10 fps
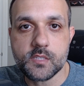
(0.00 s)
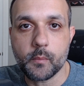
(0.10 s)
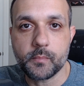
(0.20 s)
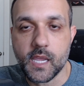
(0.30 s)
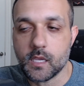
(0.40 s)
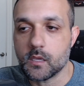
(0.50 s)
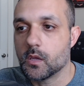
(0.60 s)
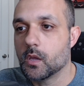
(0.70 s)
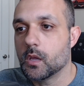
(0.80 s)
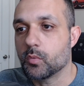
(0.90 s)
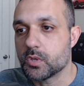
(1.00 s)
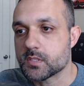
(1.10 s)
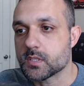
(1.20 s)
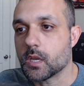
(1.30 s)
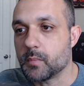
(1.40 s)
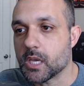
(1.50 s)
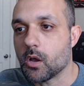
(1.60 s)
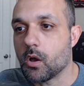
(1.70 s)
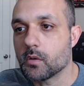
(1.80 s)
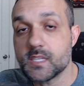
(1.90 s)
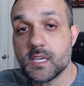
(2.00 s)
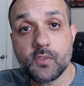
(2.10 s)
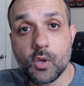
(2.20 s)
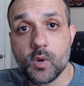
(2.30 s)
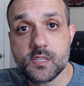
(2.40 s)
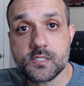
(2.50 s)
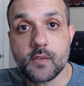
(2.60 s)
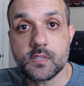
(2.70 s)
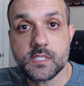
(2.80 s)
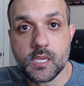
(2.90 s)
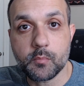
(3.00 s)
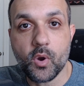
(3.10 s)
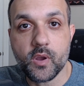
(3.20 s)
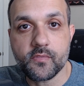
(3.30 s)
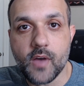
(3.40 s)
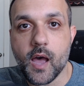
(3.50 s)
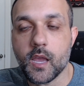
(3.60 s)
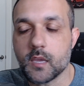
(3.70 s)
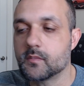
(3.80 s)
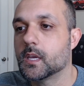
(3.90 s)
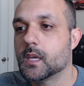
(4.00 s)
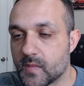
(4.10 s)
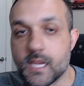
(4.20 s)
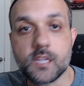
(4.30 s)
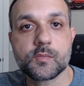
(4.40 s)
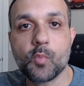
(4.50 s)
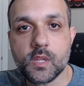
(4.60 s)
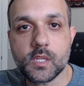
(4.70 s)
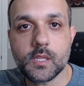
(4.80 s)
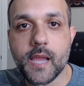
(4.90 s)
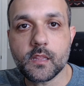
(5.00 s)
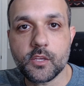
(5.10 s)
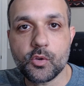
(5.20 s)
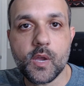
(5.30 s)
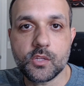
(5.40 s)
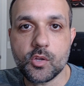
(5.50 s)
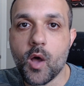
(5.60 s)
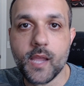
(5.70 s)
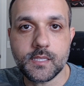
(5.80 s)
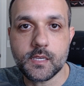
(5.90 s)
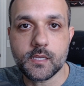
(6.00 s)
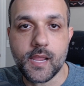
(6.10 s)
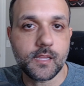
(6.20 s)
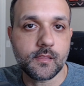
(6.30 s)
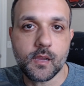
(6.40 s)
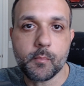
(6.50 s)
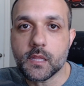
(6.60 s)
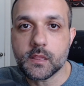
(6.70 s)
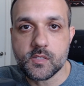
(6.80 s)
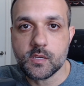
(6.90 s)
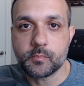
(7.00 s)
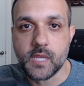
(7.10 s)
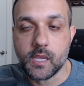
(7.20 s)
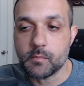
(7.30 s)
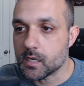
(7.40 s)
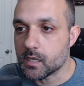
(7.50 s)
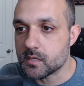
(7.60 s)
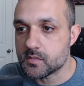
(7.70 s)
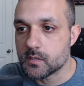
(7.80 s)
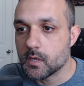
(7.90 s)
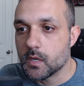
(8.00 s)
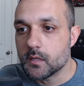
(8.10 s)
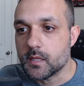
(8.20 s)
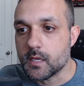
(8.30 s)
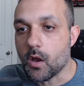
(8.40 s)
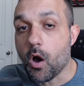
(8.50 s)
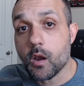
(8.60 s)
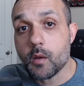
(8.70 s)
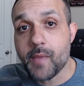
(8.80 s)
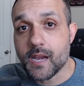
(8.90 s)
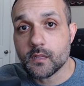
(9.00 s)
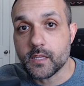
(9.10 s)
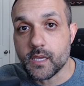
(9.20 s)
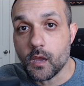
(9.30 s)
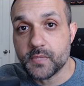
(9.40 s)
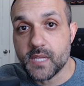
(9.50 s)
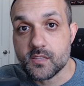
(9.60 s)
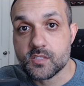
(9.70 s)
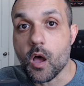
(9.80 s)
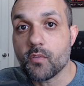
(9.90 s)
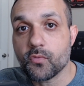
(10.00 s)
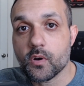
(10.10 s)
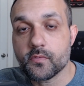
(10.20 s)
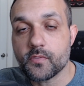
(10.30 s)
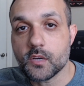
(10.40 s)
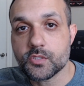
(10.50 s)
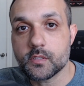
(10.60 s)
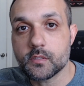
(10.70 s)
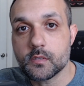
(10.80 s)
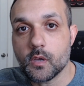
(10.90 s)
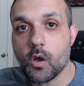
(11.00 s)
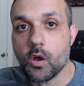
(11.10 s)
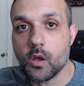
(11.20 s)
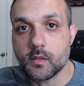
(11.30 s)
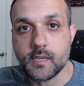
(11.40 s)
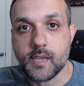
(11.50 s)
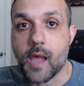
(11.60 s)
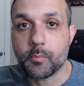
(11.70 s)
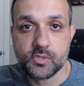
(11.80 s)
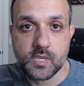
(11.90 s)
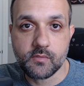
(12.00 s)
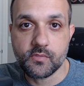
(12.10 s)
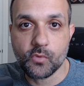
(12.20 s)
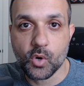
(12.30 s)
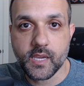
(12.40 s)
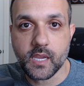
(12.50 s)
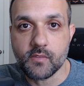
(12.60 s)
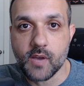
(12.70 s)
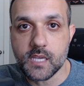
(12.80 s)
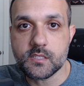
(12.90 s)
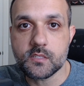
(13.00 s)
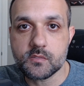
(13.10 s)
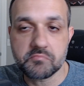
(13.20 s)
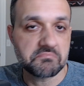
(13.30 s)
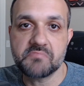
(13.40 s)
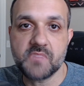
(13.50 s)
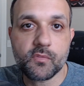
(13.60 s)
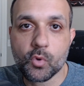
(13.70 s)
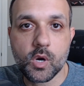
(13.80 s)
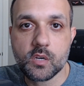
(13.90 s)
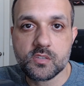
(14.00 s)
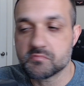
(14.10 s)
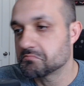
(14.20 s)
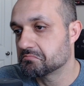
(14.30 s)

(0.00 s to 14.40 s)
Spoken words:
update, which is going to be called tvOS 17.5. And it's more than likely you had no idea anything about this update because the automatically update software function on the Apple TV 4K devices never works.